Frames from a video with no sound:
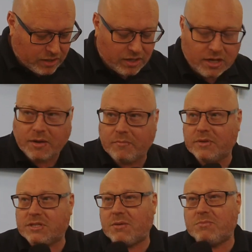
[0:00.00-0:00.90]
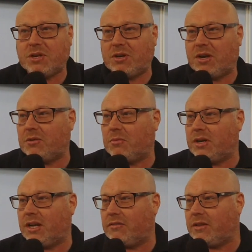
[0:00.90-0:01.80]
Tim's the only other one
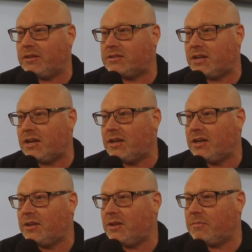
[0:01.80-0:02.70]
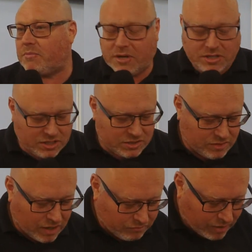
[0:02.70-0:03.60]
here that preaches
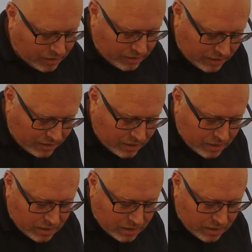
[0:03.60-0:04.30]
regularly,